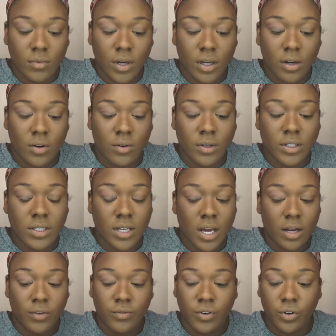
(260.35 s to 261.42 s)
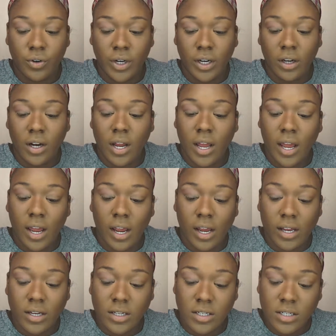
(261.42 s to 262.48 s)
I know it's kind of green,
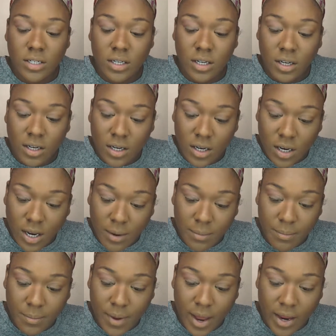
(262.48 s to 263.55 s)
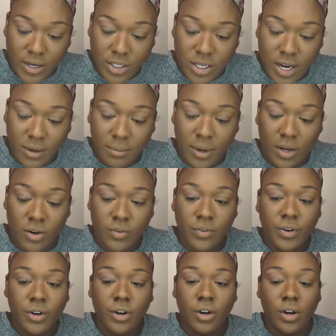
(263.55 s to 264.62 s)
and hashtag
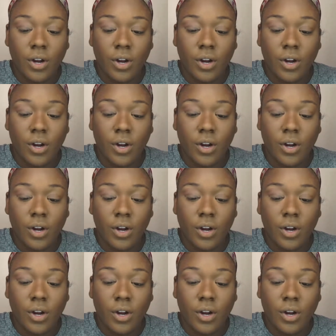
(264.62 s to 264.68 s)
makeover.